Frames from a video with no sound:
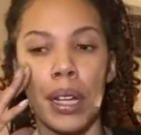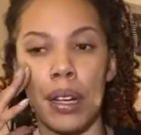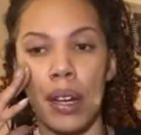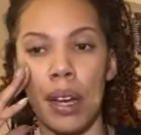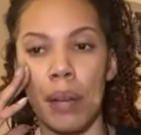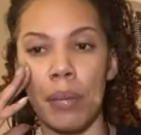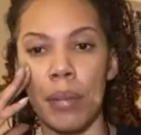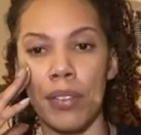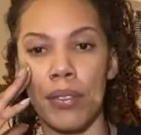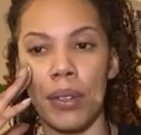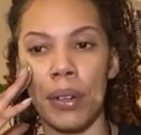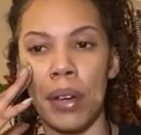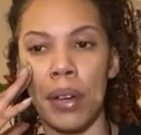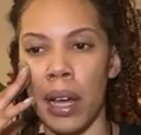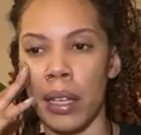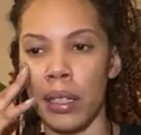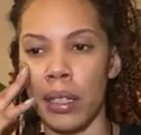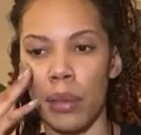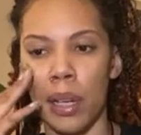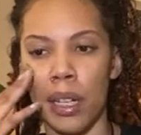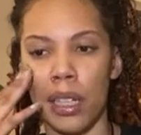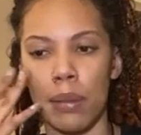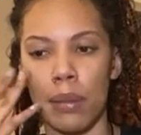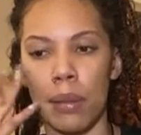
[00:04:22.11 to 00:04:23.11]
If you guys
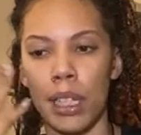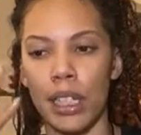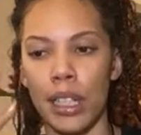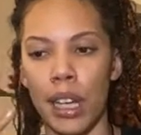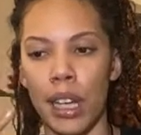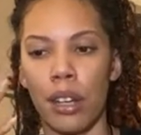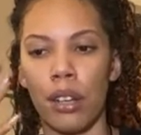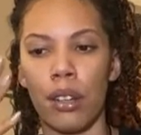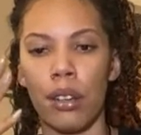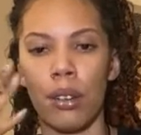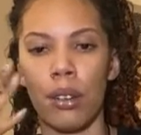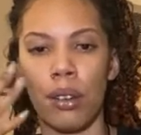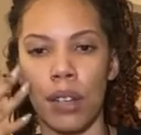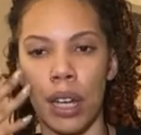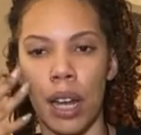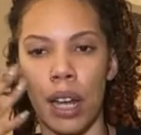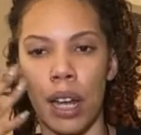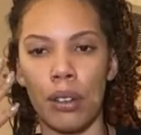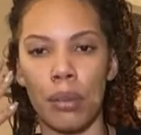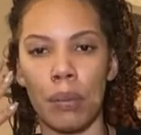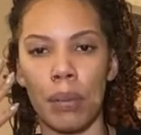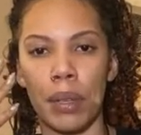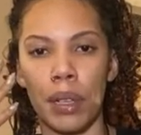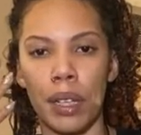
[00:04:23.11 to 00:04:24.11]
watch my channel, you know that I
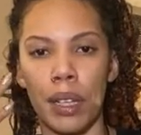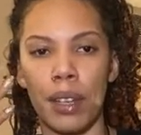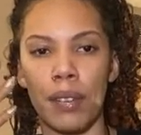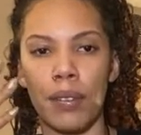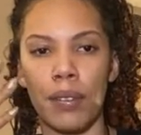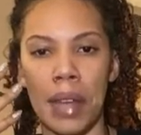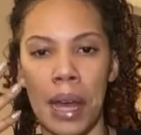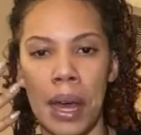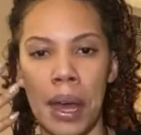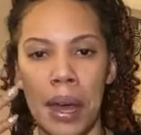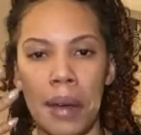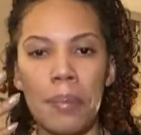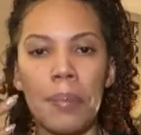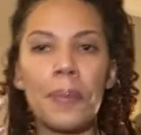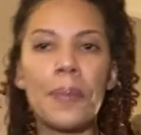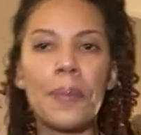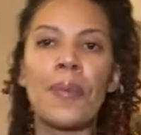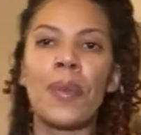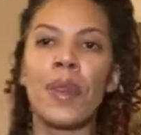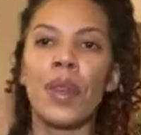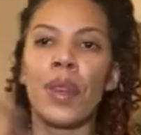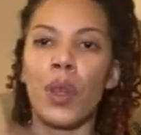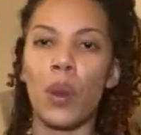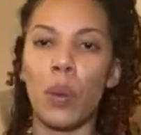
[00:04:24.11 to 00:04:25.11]
do believe that
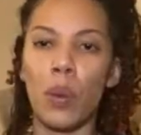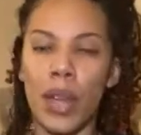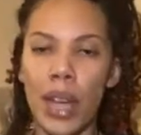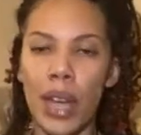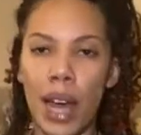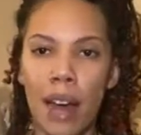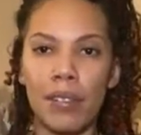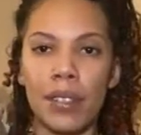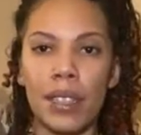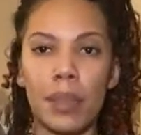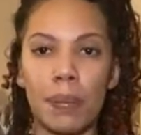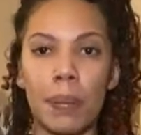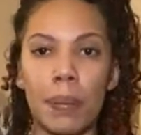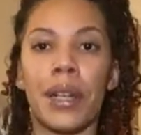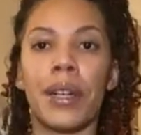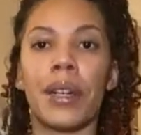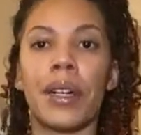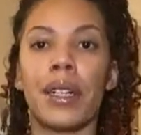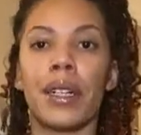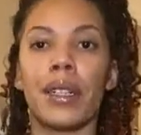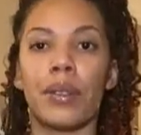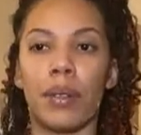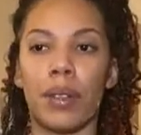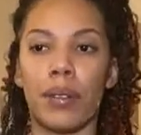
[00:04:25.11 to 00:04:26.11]
we have
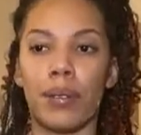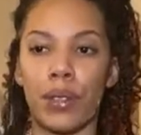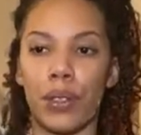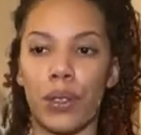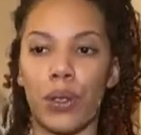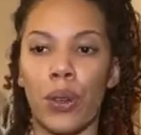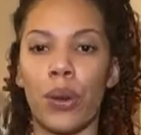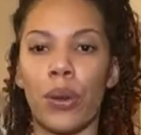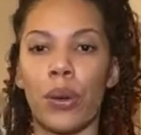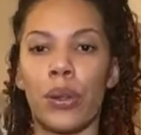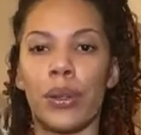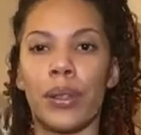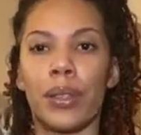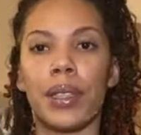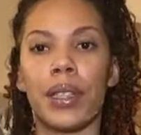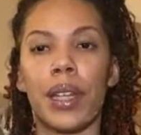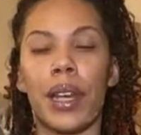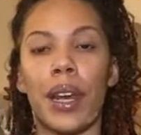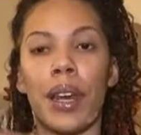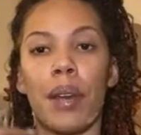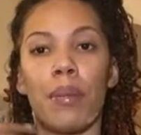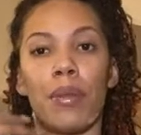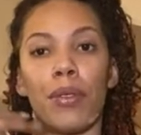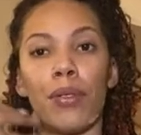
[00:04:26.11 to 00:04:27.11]
spirits, we have souls,
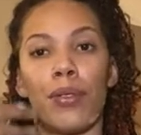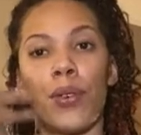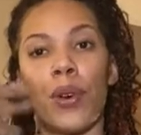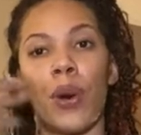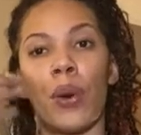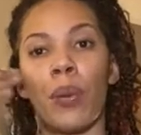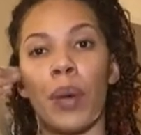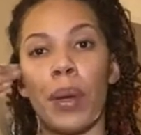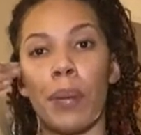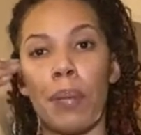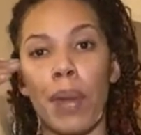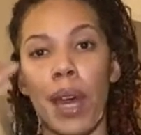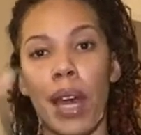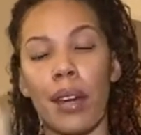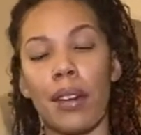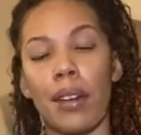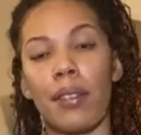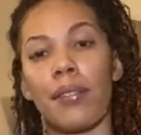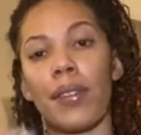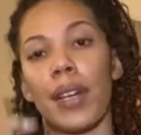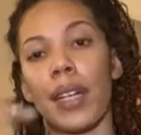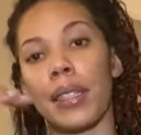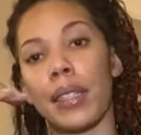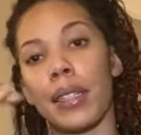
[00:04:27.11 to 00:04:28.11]
and before we
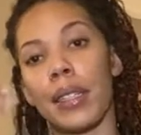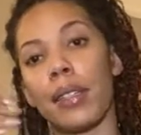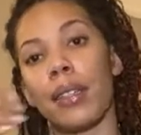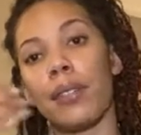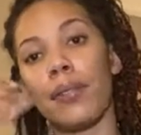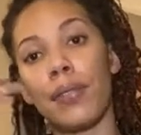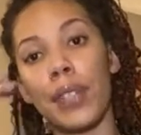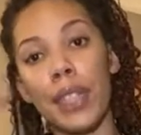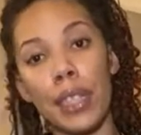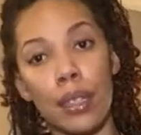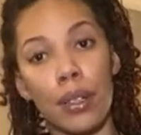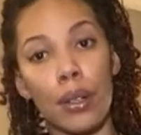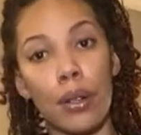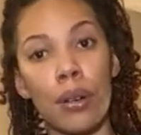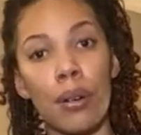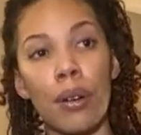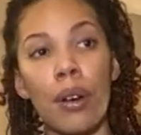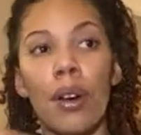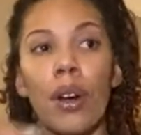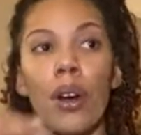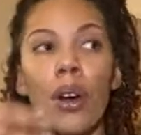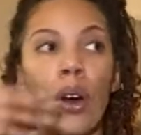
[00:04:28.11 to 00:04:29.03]
manifest in the physical,